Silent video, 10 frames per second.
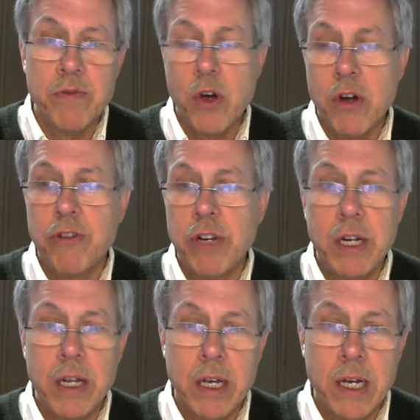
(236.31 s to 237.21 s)
auction,
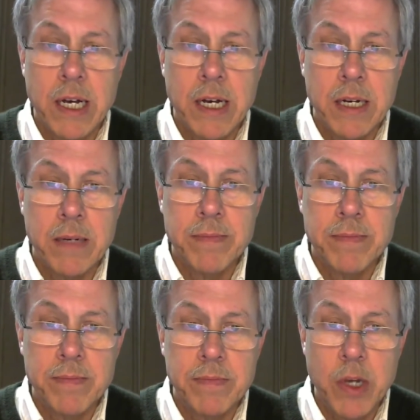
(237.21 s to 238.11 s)

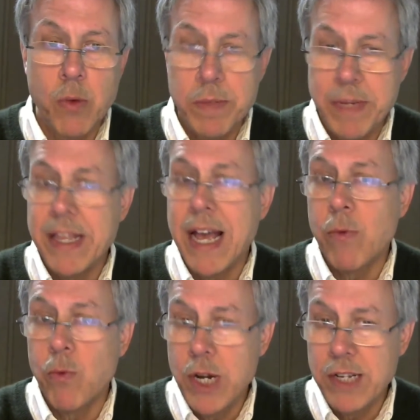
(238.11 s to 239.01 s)
there would be that
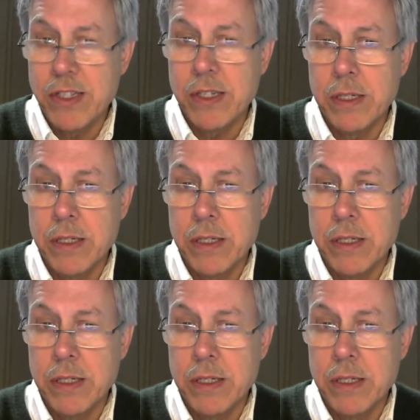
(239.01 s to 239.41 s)
risk,